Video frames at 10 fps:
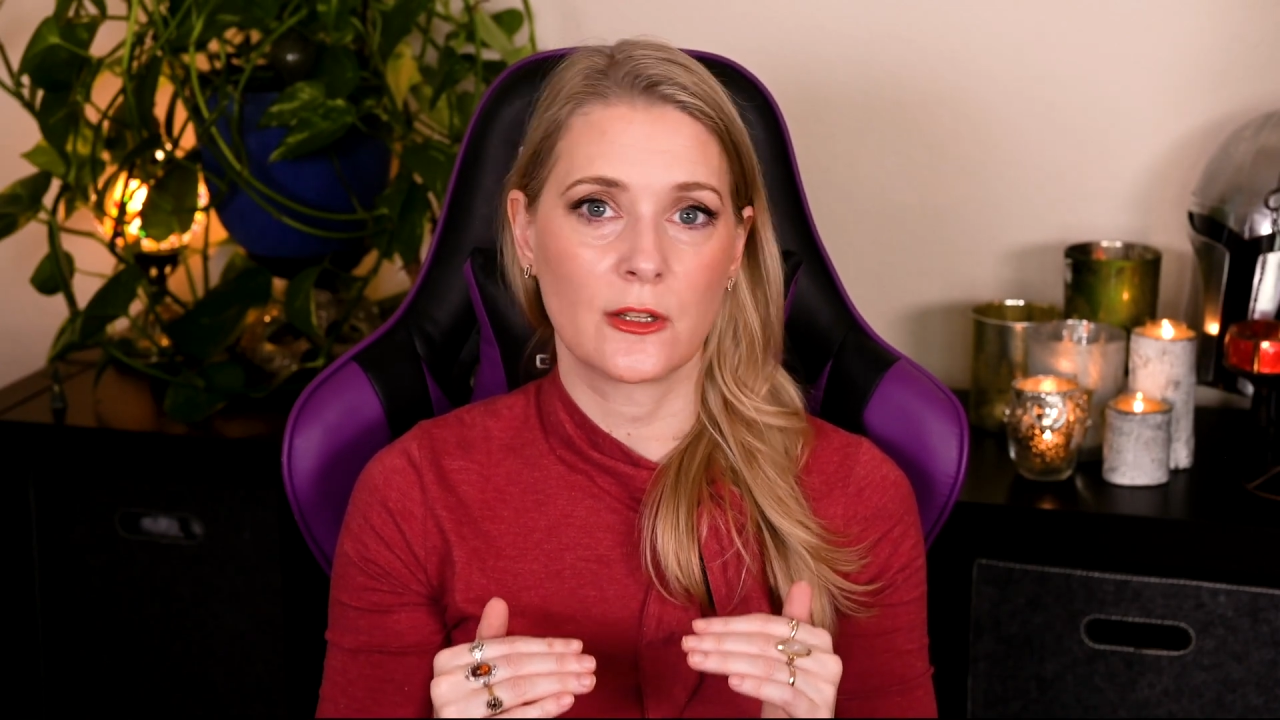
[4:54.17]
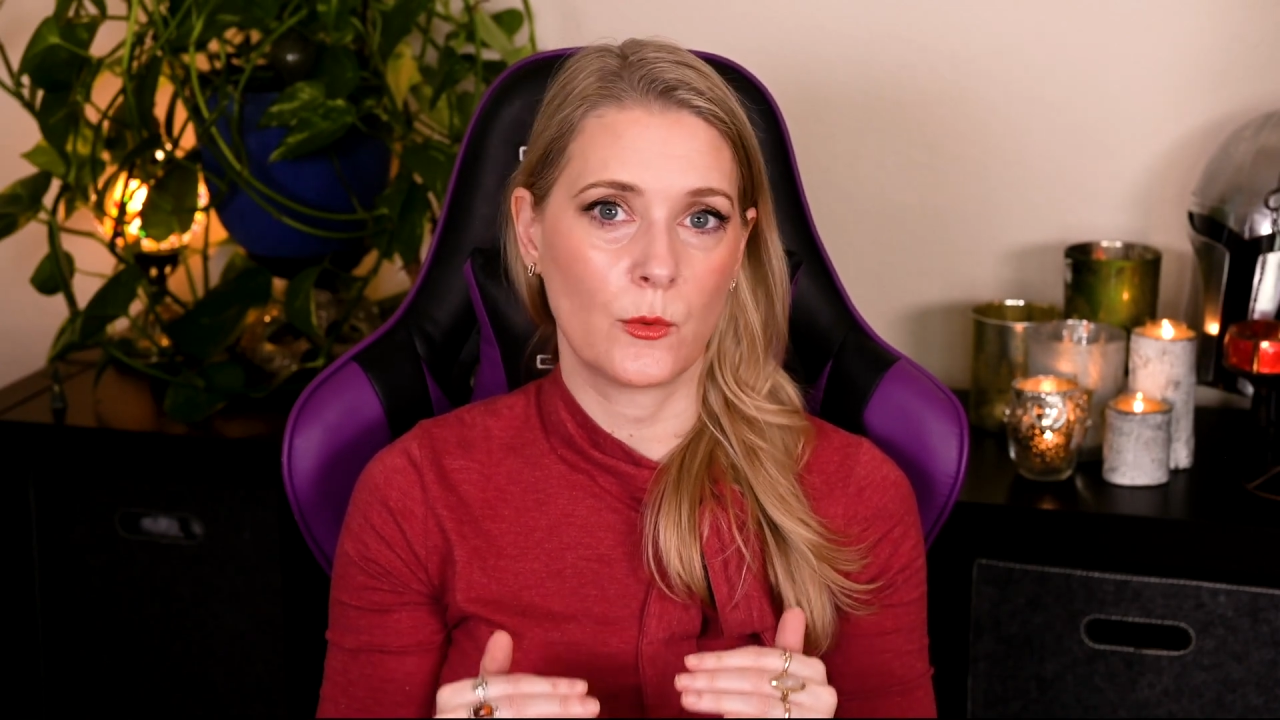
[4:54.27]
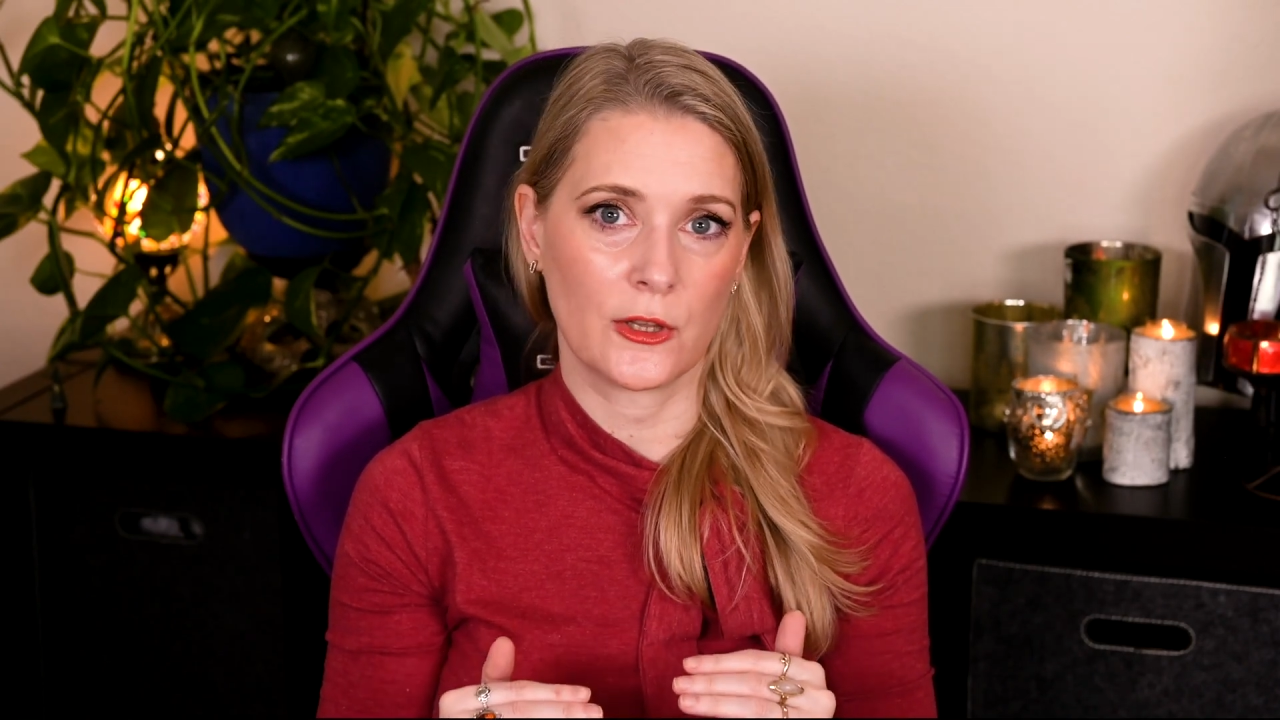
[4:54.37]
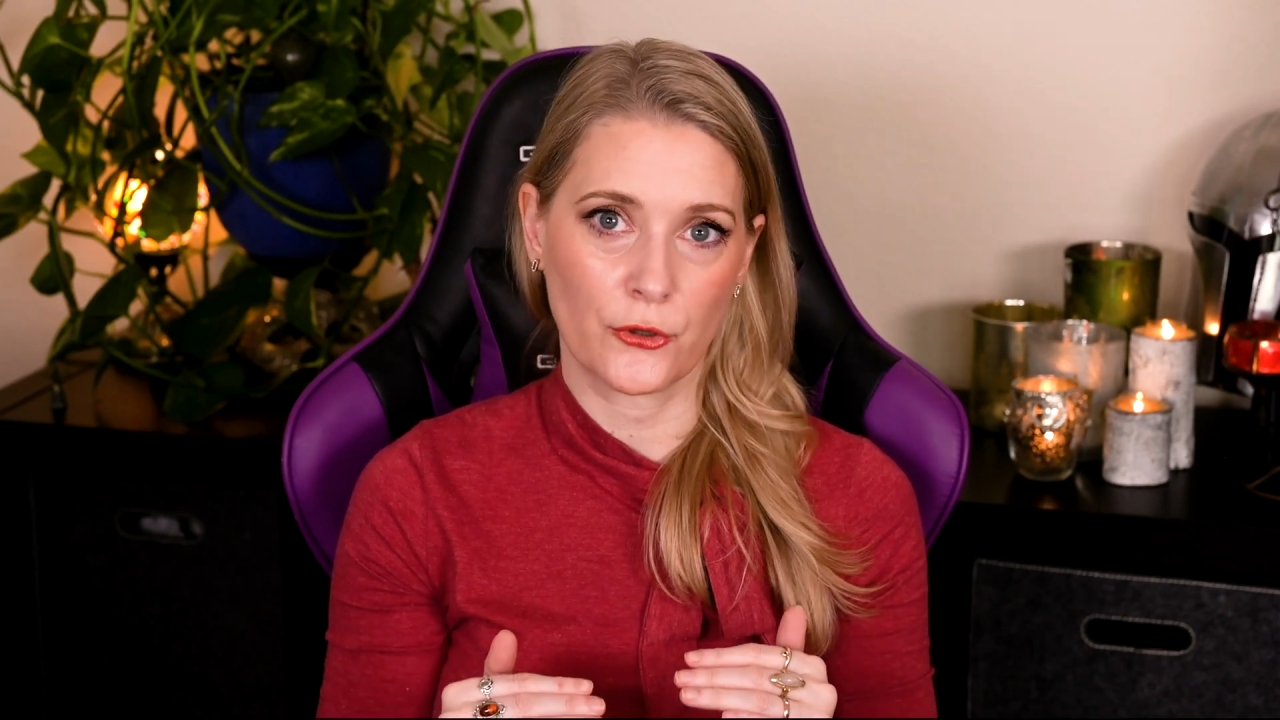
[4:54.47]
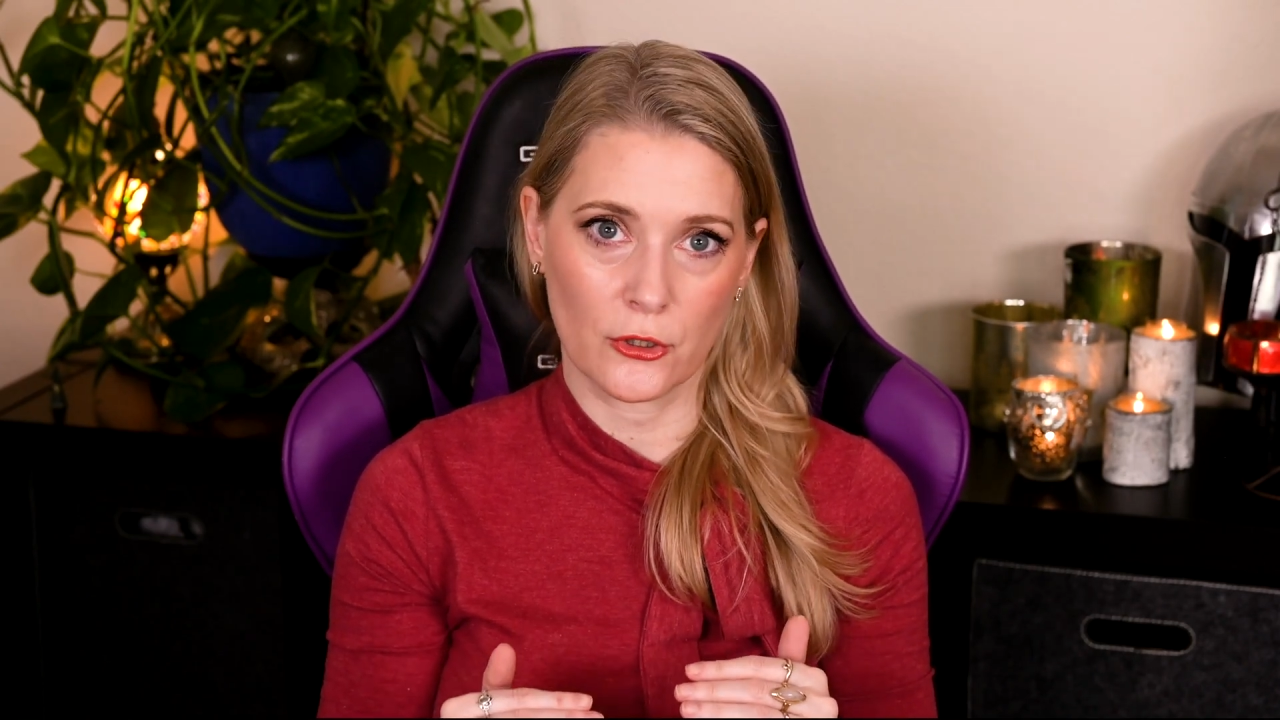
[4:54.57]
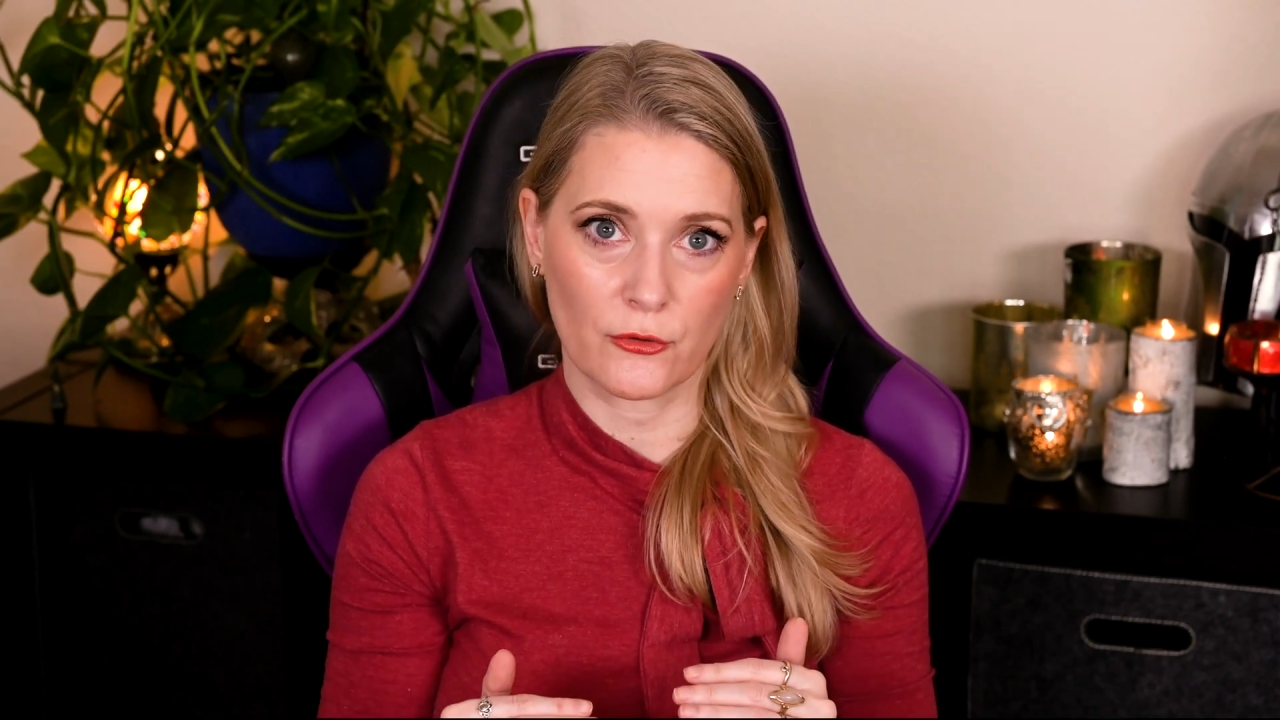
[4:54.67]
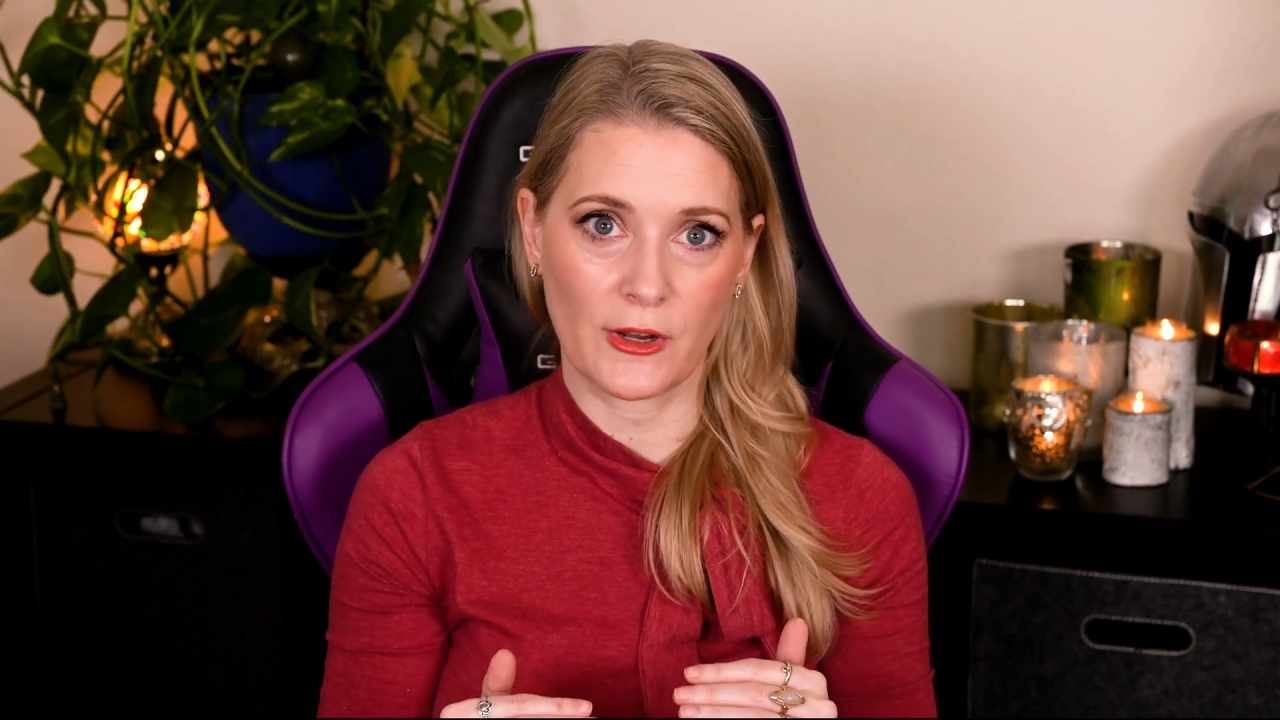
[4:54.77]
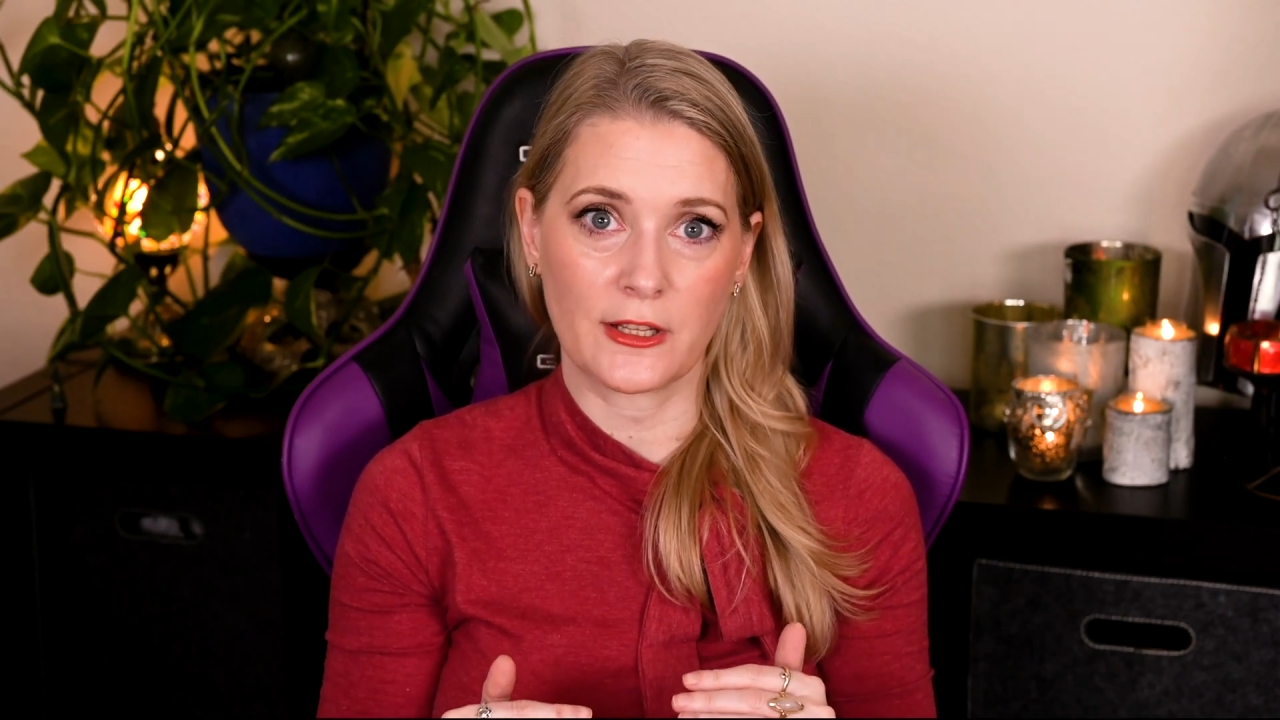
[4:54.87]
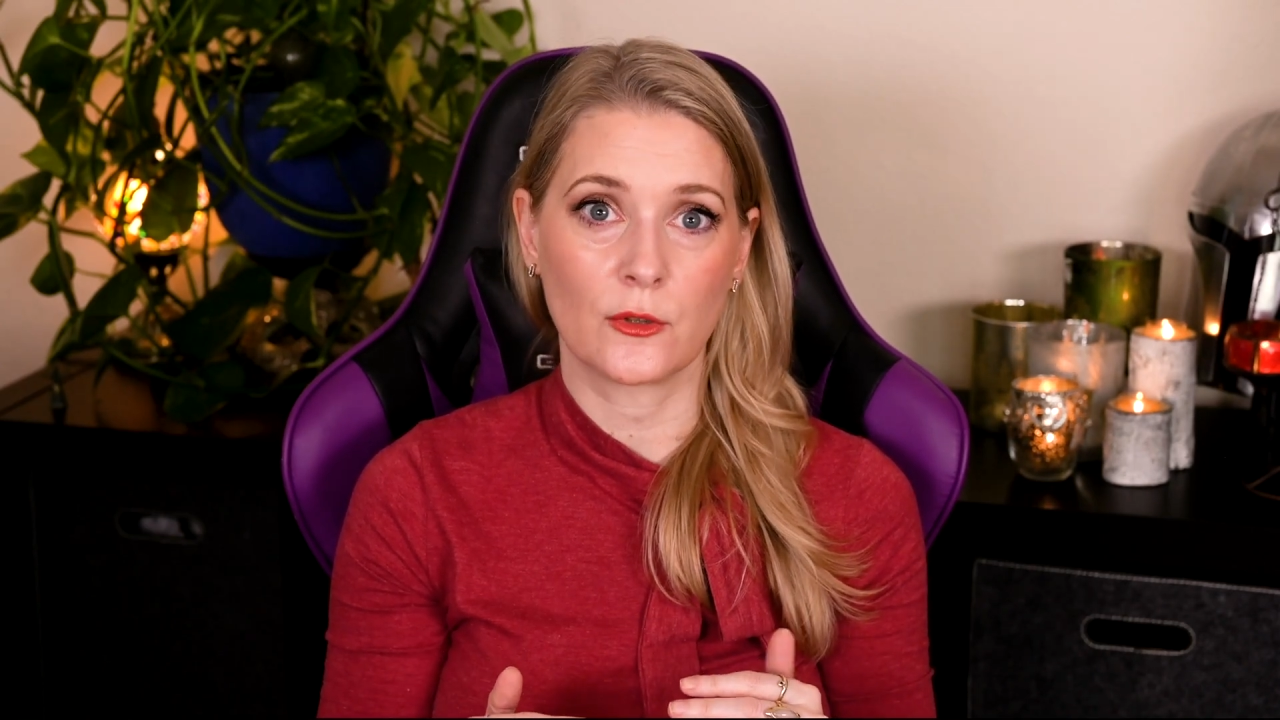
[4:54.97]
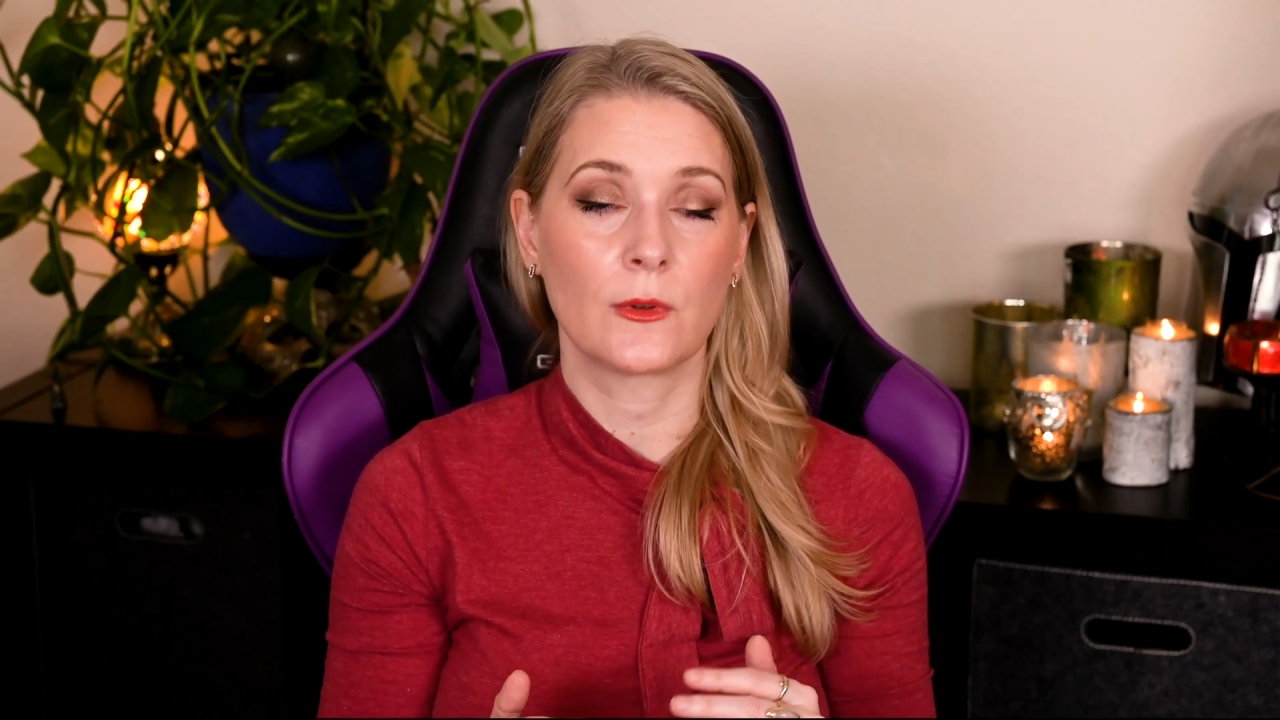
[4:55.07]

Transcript: well tolerated